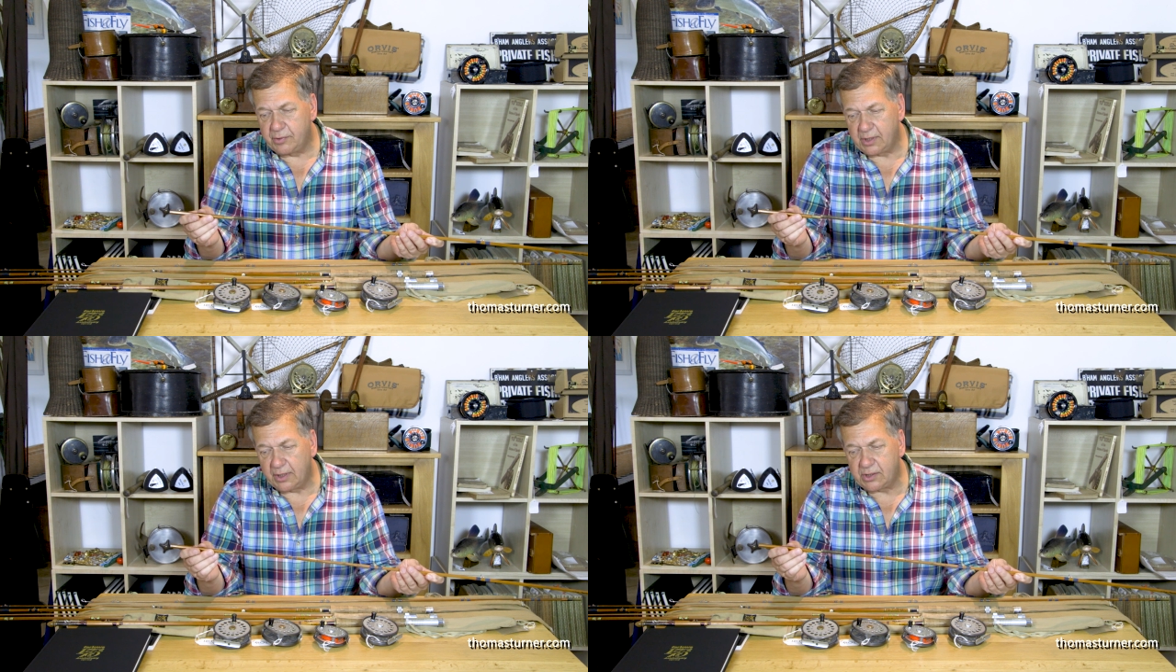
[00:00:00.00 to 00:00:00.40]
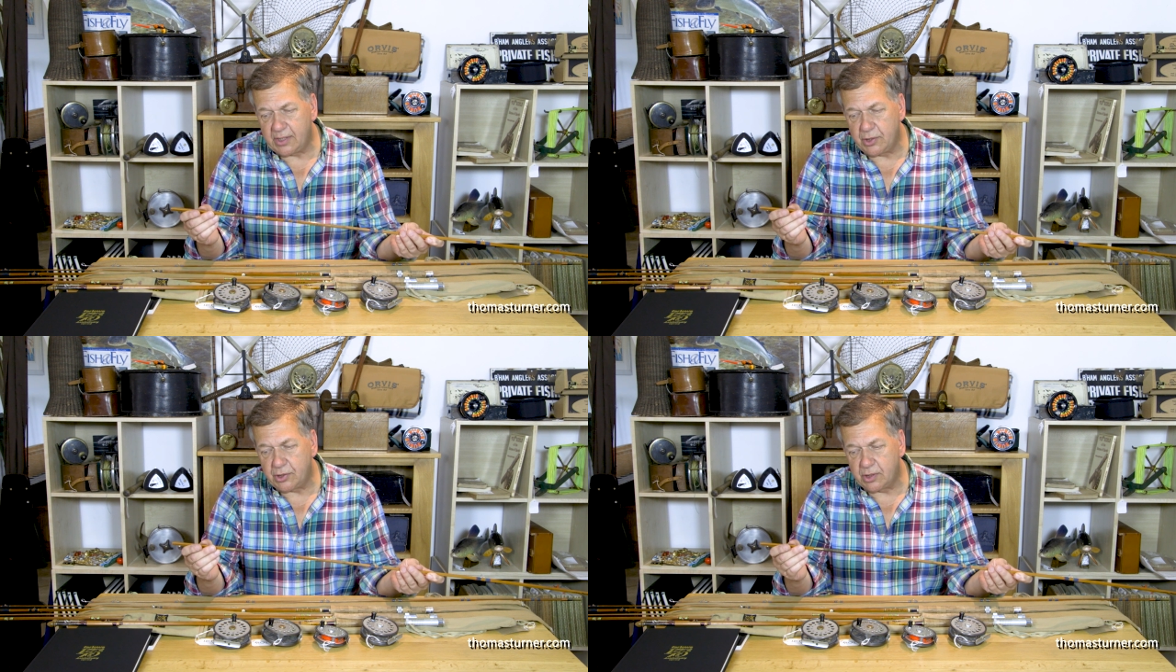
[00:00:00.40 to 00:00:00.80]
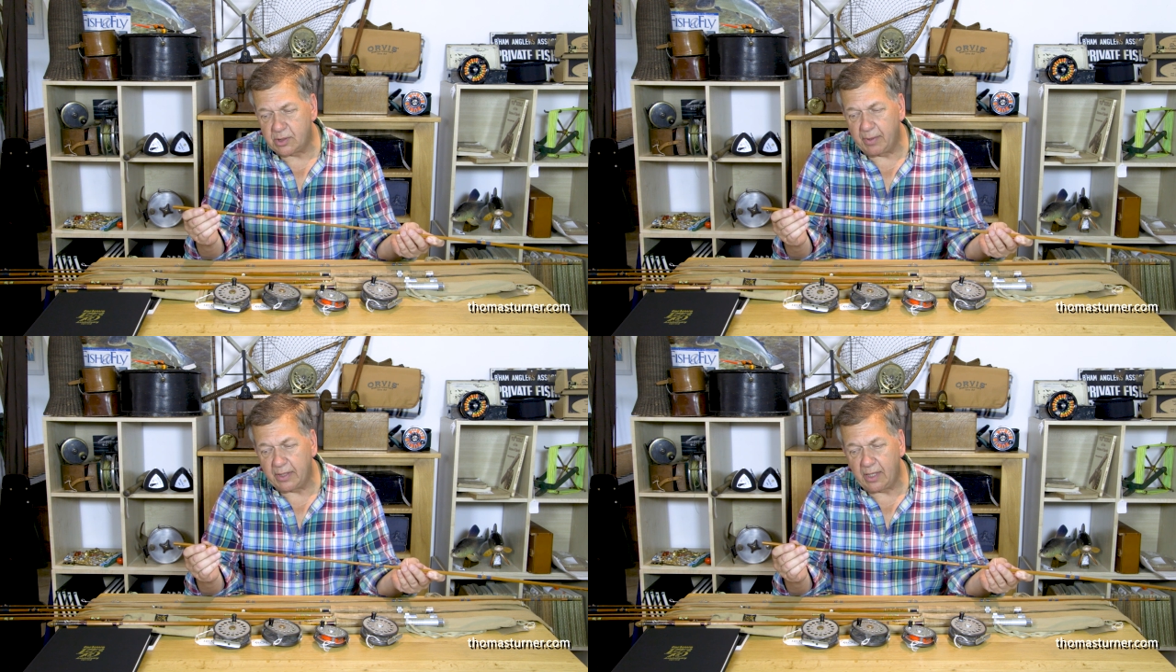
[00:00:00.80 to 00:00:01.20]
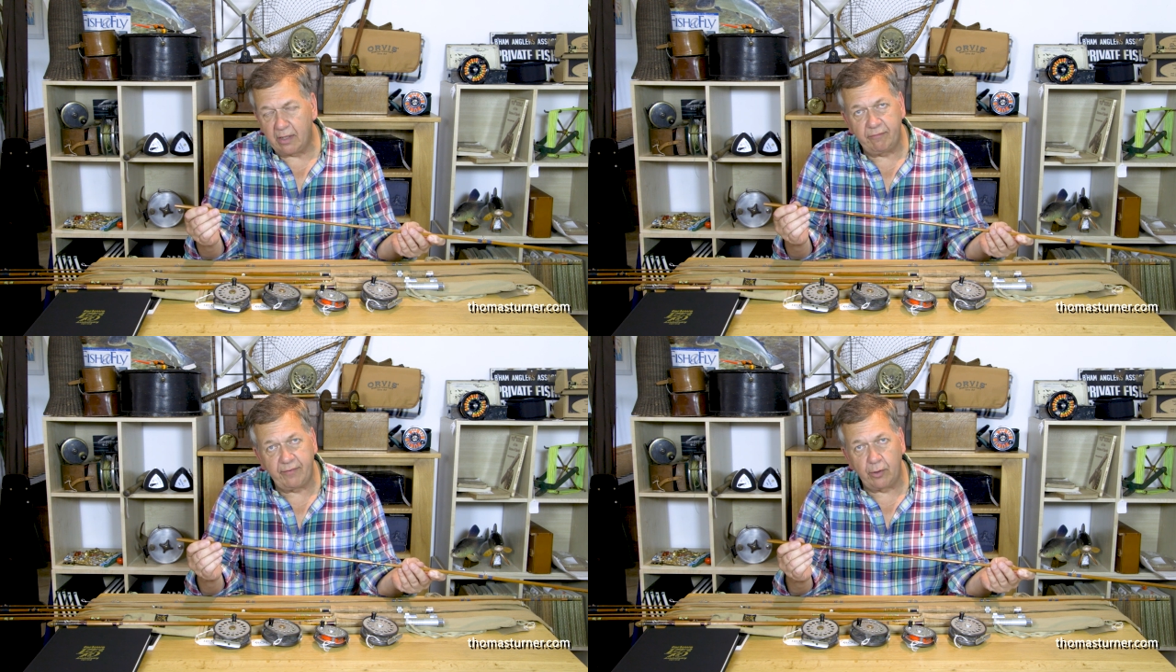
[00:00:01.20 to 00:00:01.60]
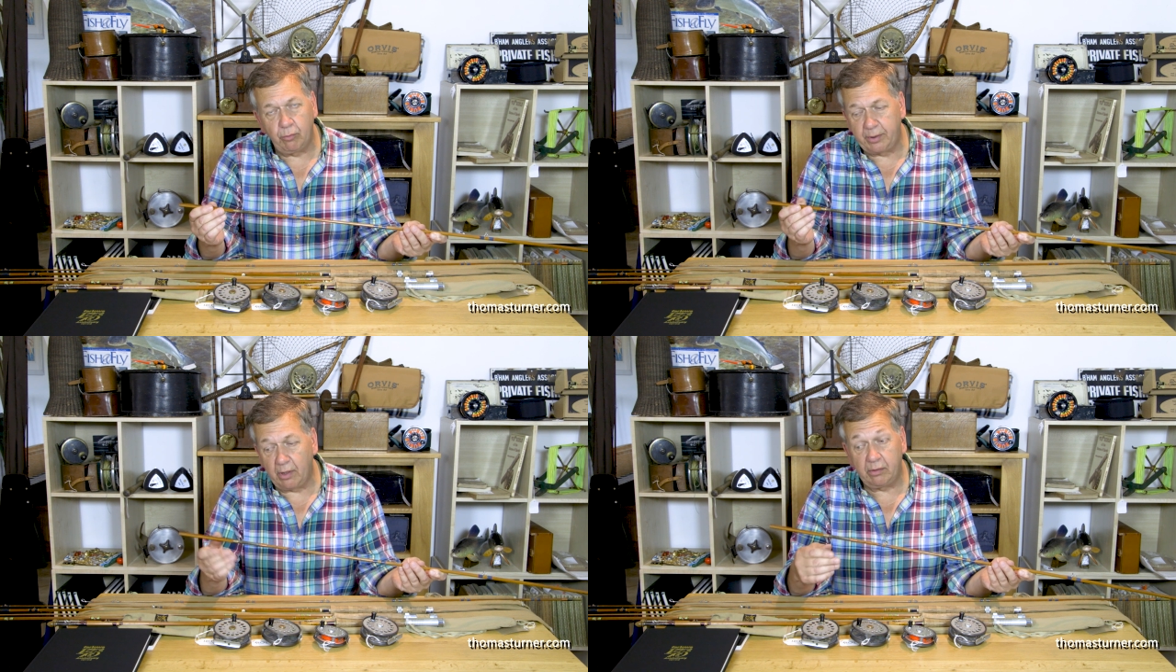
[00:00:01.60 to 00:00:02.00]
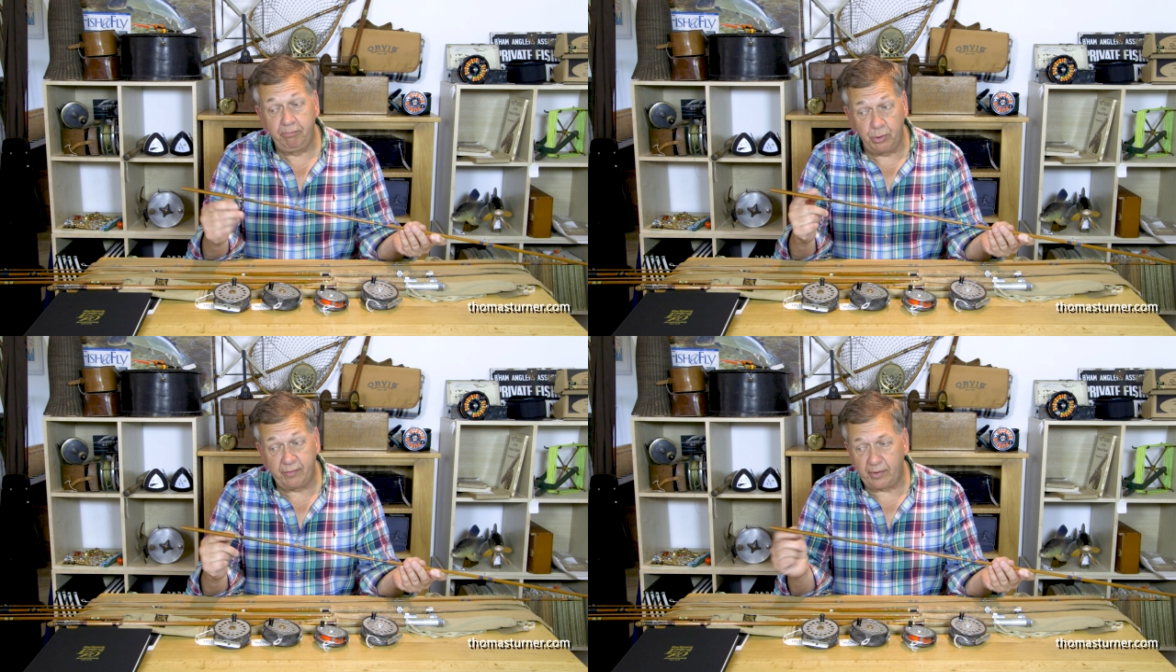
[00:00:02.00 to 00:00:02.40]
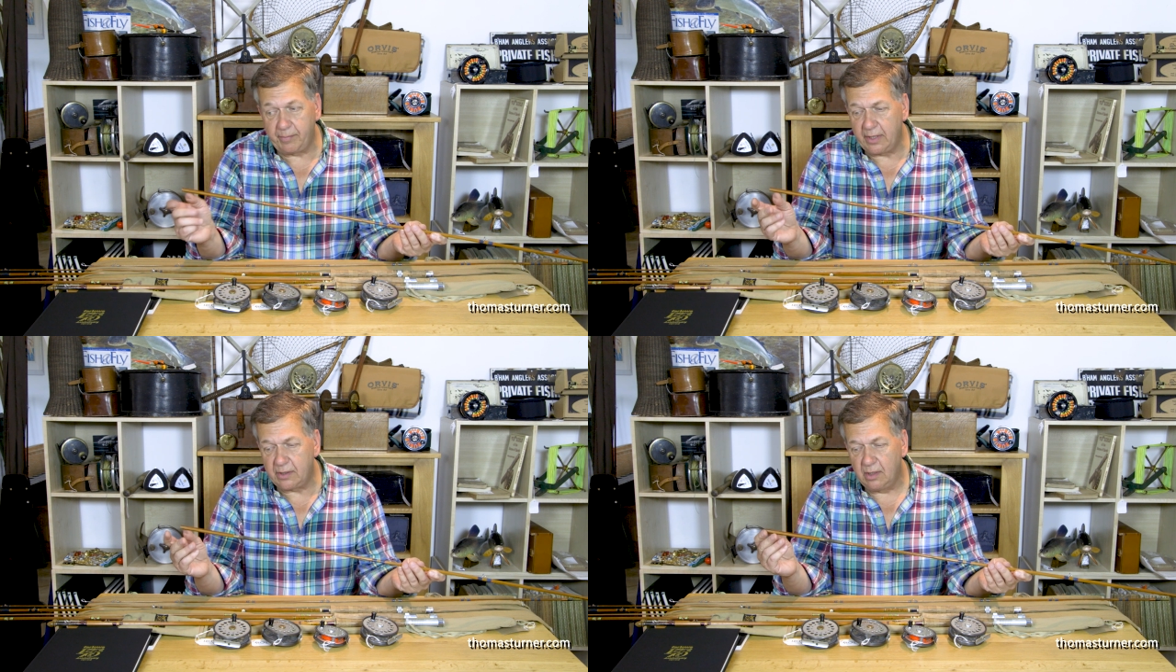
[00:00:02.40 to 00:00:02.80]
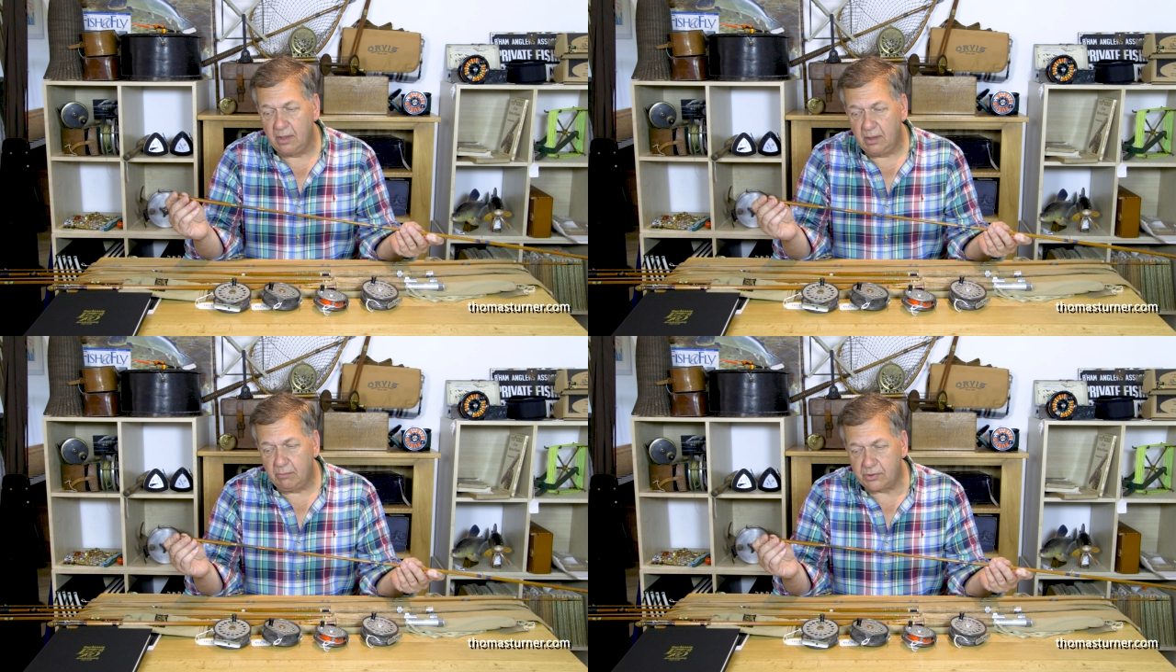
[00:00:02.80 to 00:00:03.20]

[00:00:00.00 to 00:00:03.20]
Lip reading: There is an extension split cane ferrule plug, beautifully made,